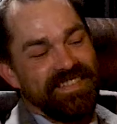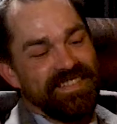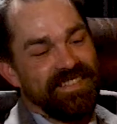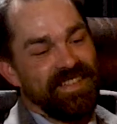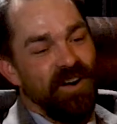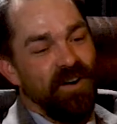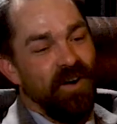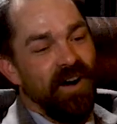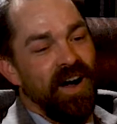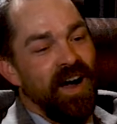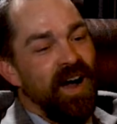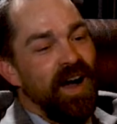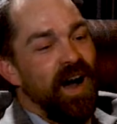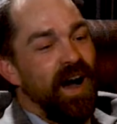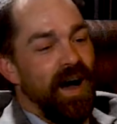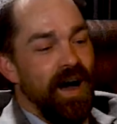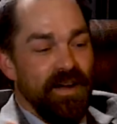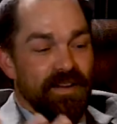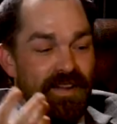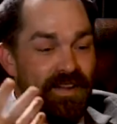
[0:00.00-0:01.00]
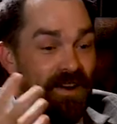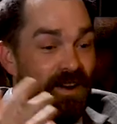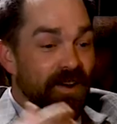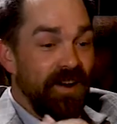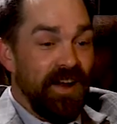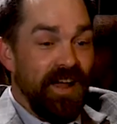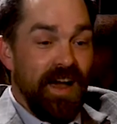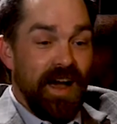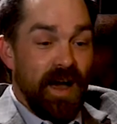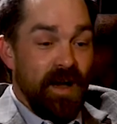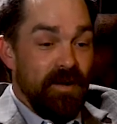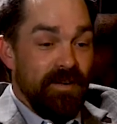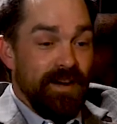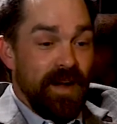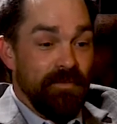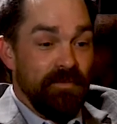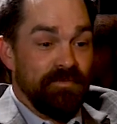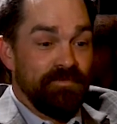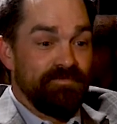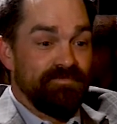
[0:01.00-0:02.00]
So,
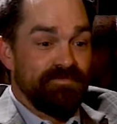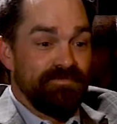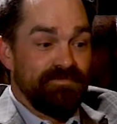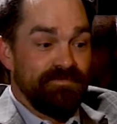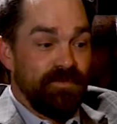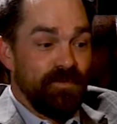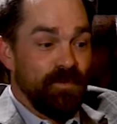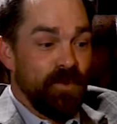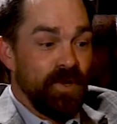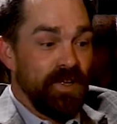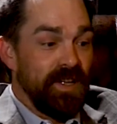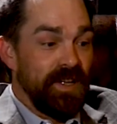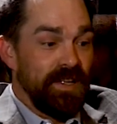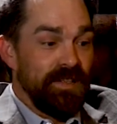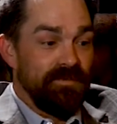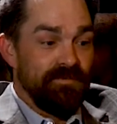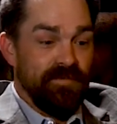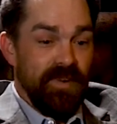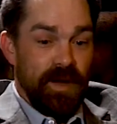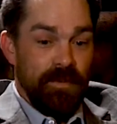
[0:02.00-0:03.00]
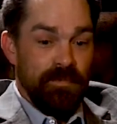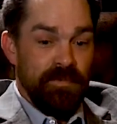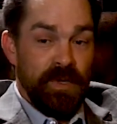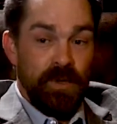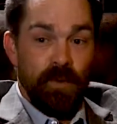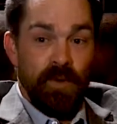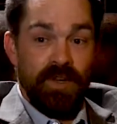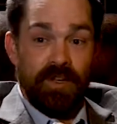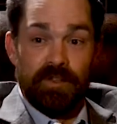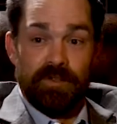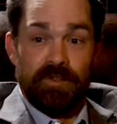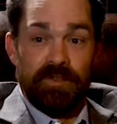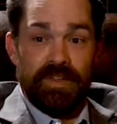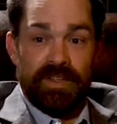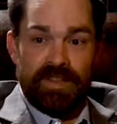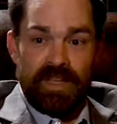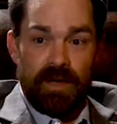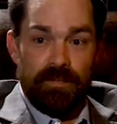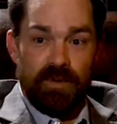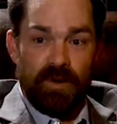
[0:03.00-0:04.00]
I'm really bewildered
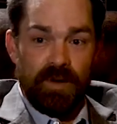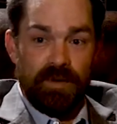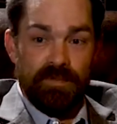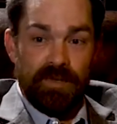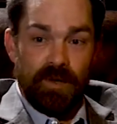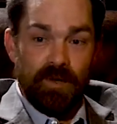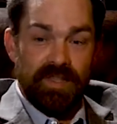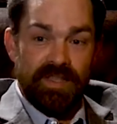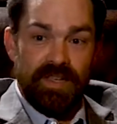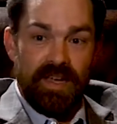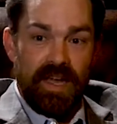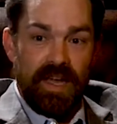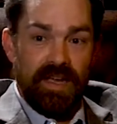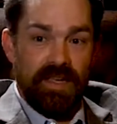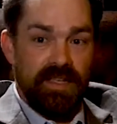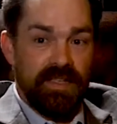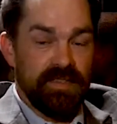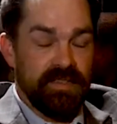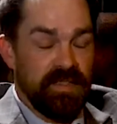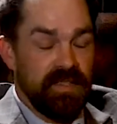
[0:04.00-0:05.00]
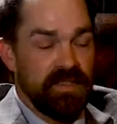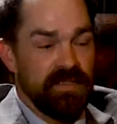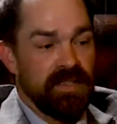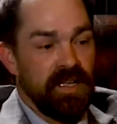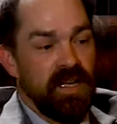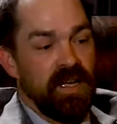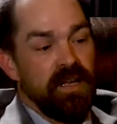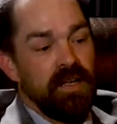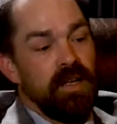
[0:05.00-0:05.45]
at that point. I'm like, what the heck is this?